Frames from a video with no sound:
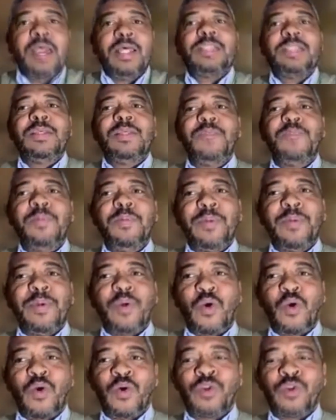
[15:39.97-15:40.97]
simply
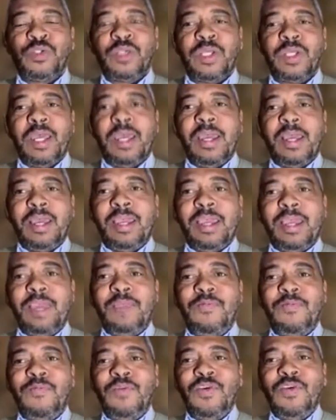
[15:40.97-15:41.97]
because
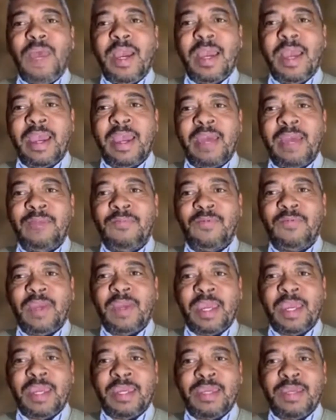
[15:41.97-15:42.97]
if you have
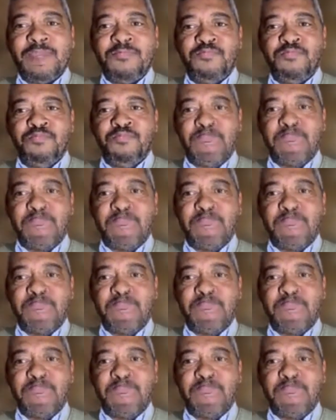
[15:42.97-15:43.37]
a